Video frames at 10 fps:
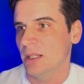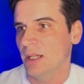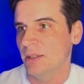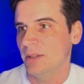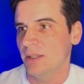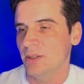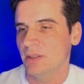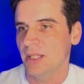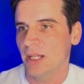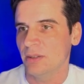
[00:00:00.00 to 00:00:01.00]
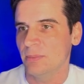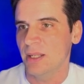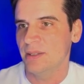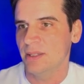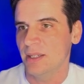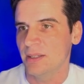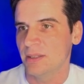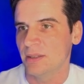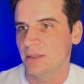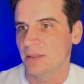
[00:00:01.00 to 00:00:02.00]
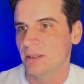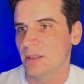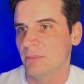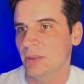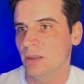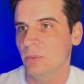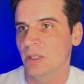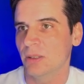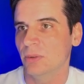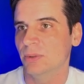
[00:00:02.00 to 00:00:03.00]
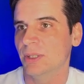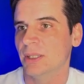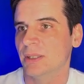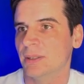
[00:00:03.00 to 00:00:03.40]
and then you can increment it per work order.